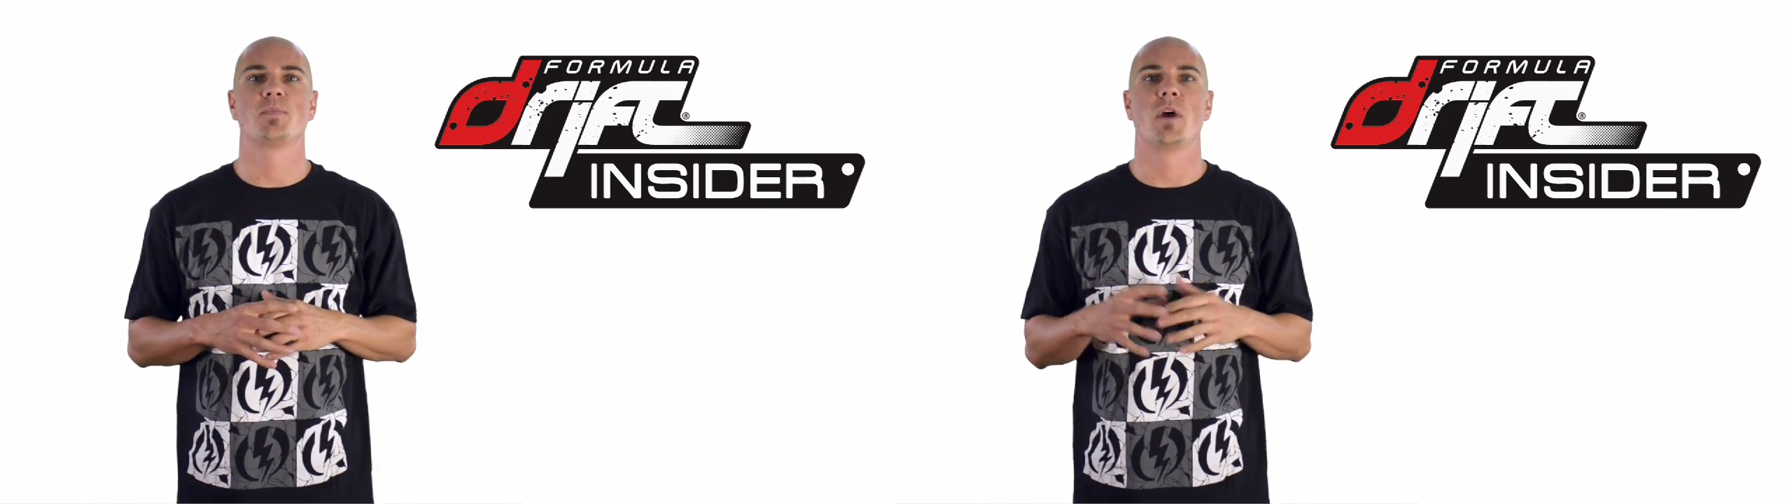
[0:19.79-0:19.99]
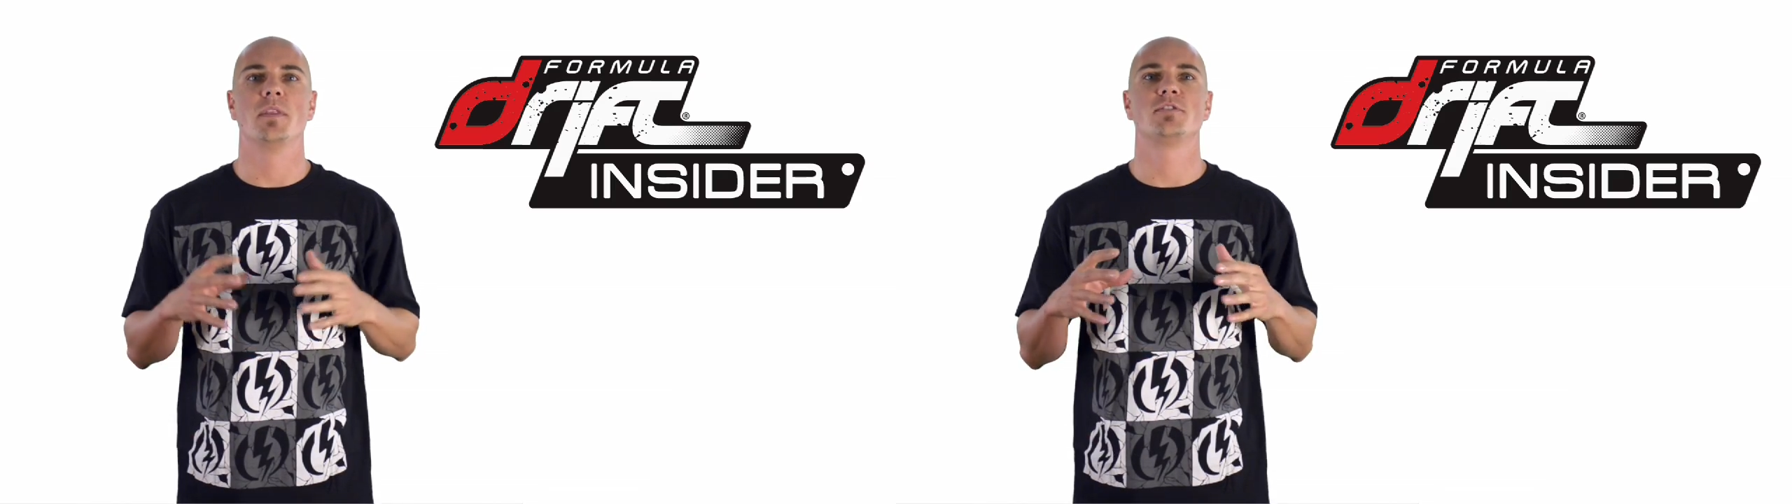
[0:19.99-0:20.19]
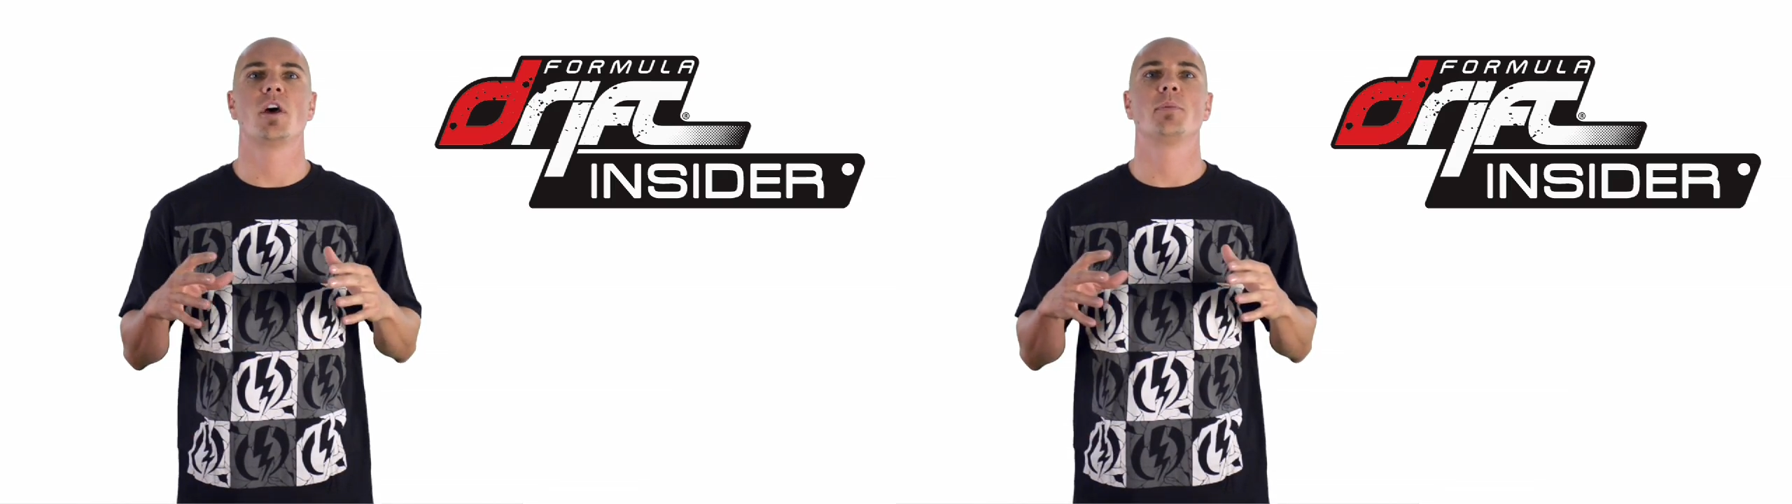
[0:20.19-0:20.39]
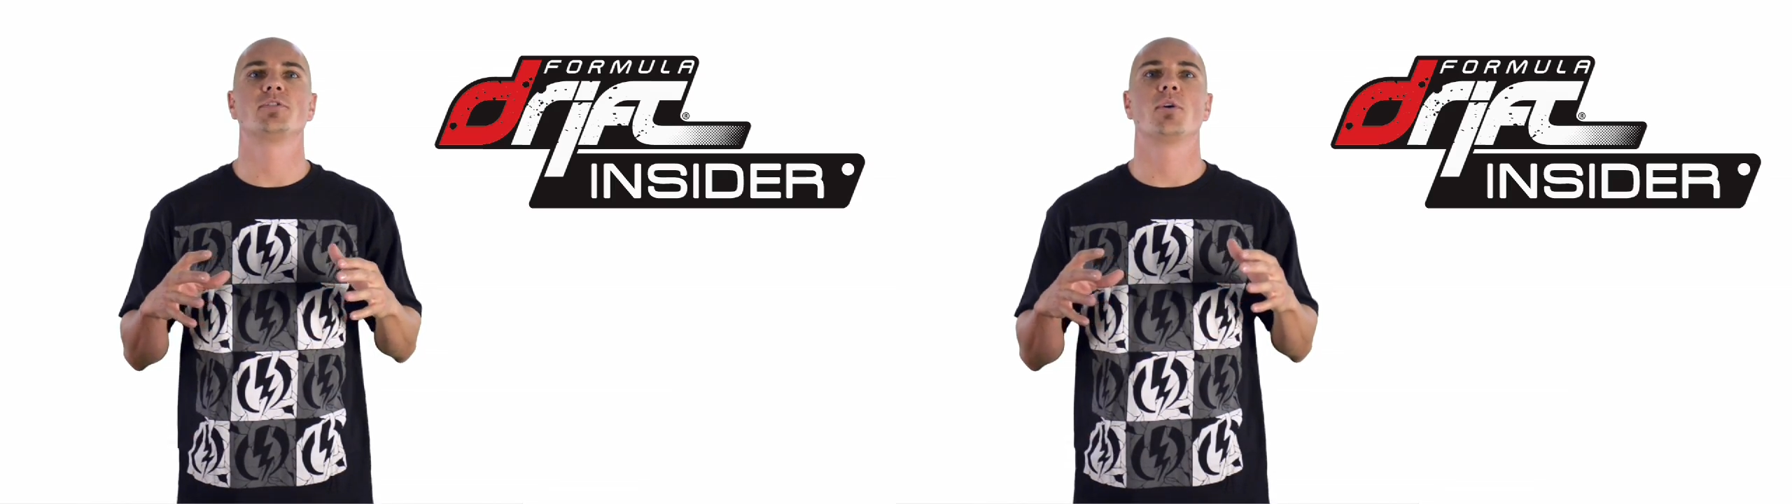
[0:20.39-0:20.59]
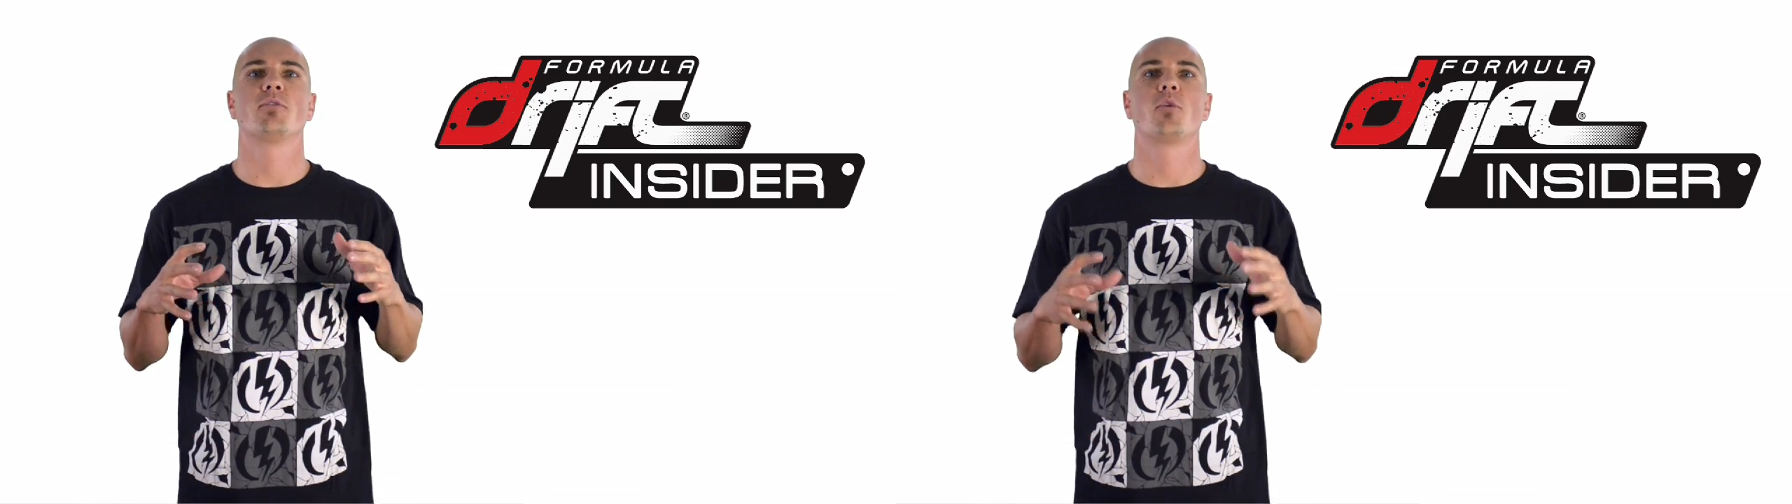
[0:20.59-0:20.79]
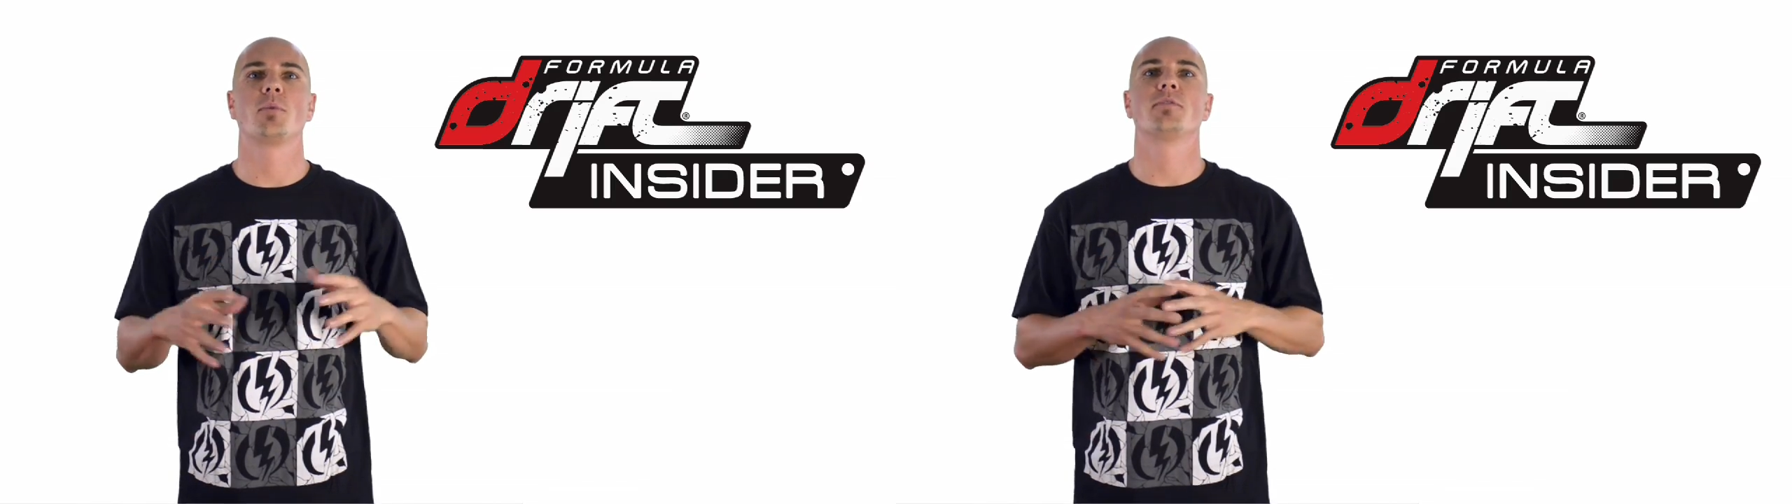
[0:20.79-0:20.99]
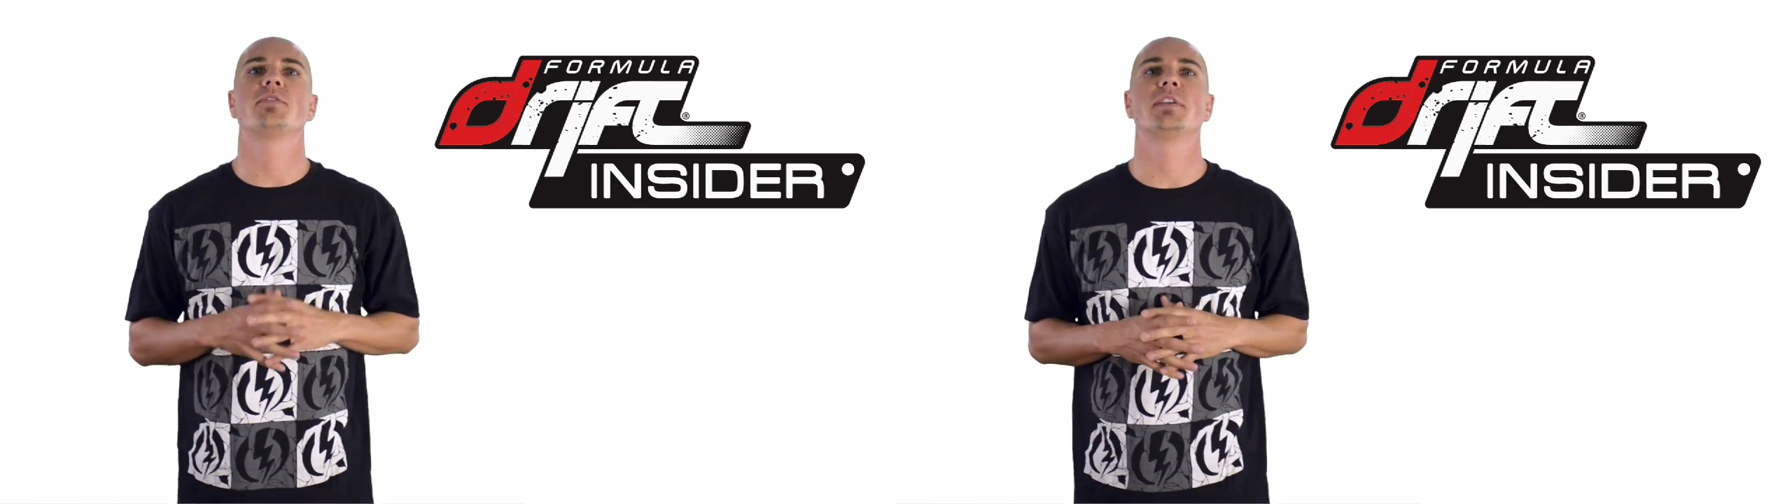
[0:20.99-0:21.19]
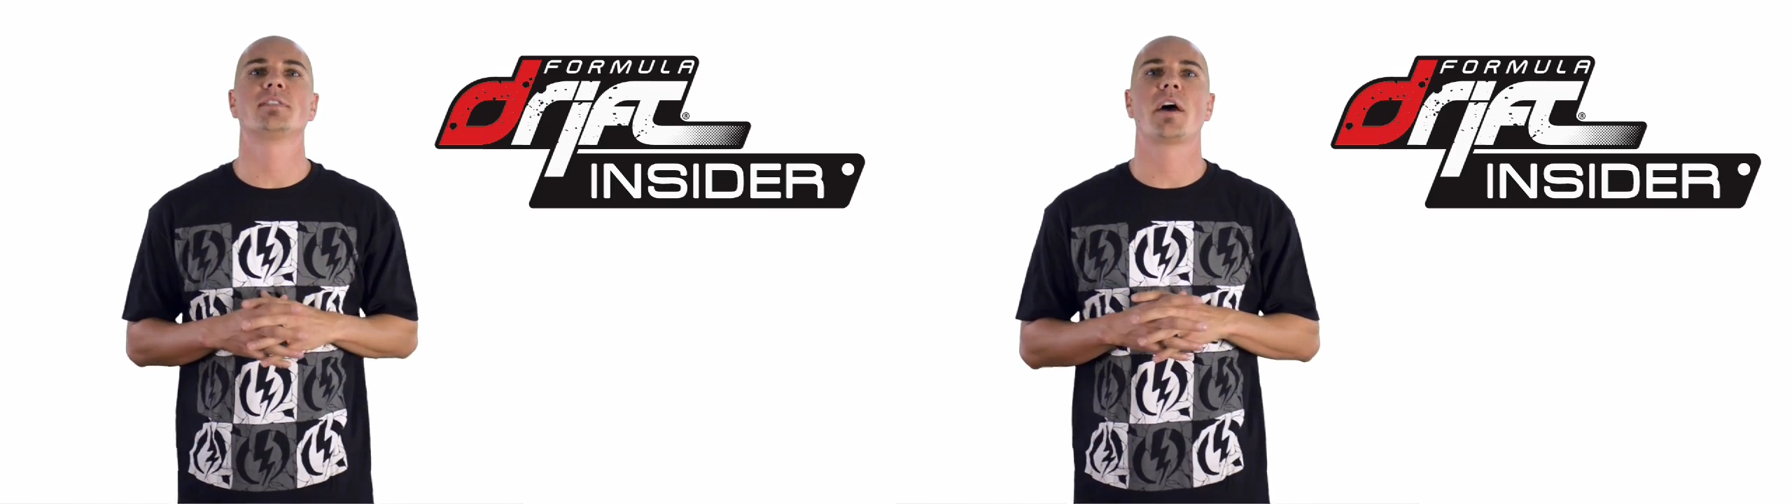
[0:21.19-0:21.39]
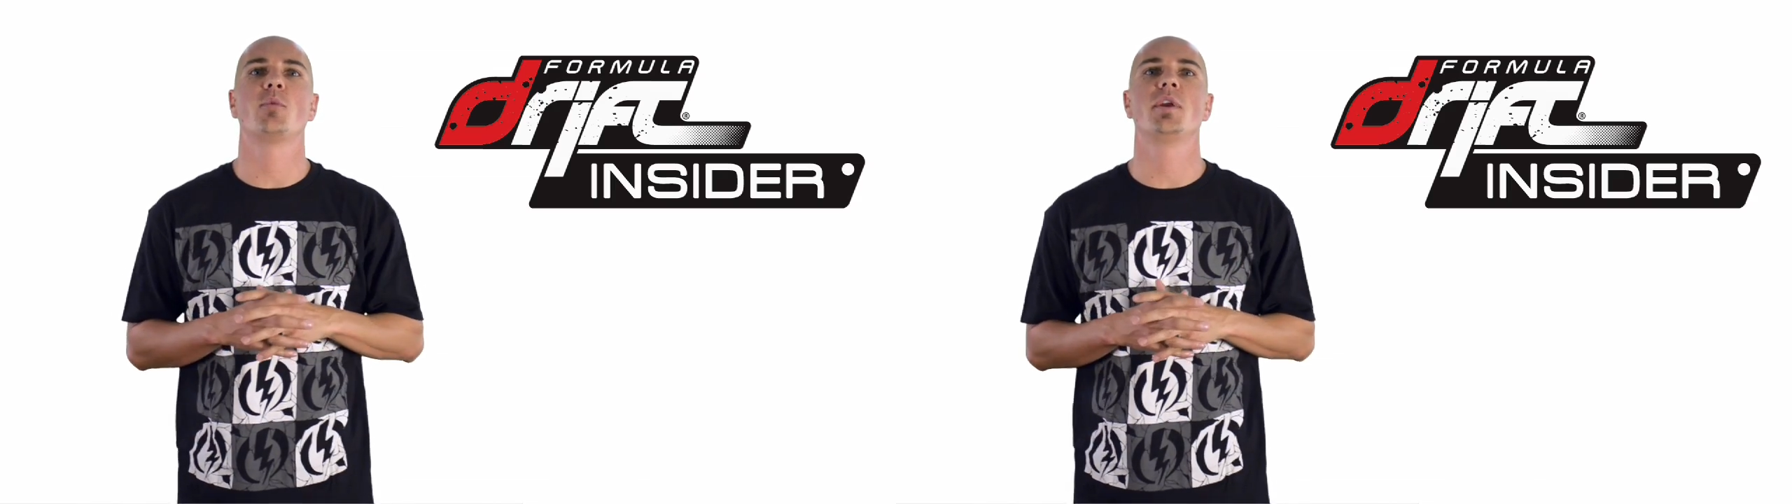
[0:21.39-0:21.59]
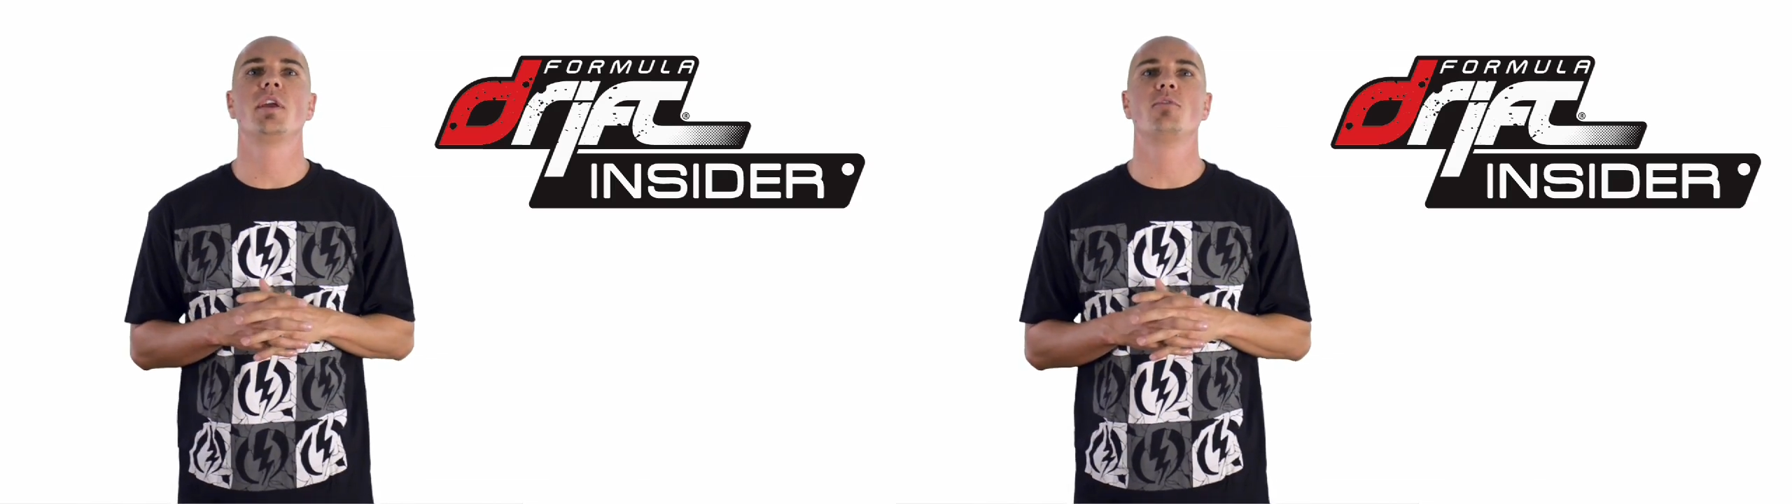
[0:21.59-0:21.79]
On this episode of Formula Drift Insider,
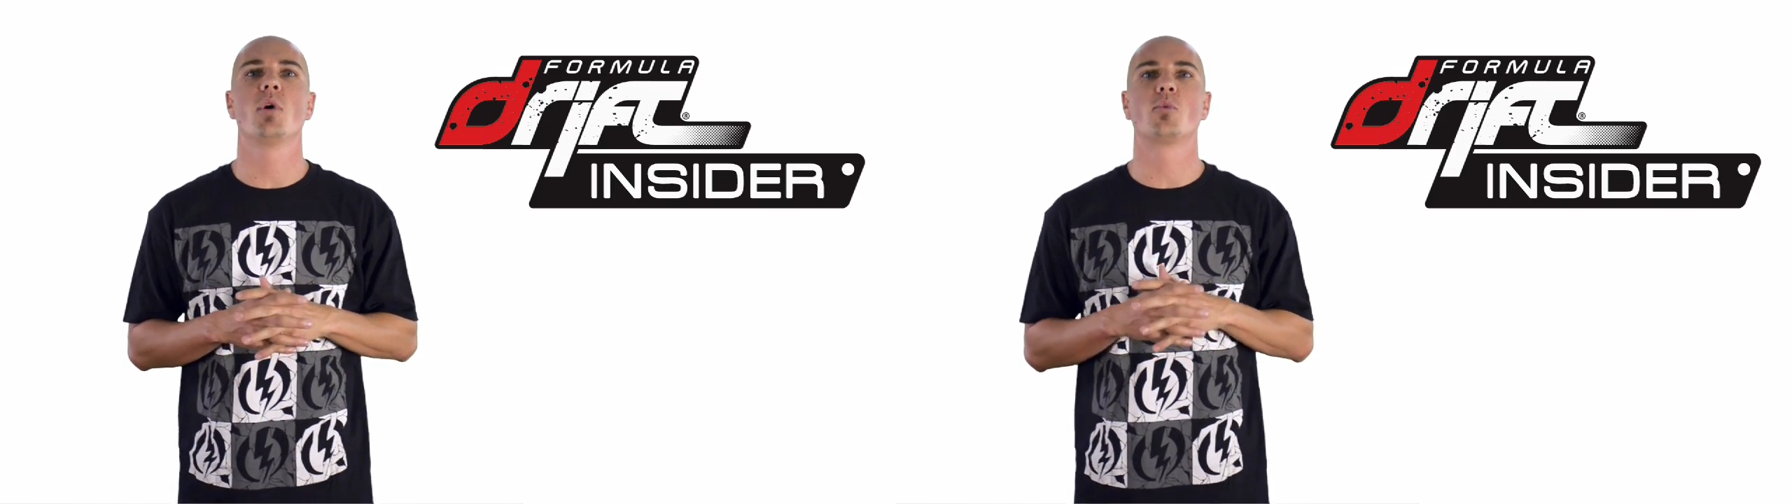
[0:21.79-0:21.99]
we give you a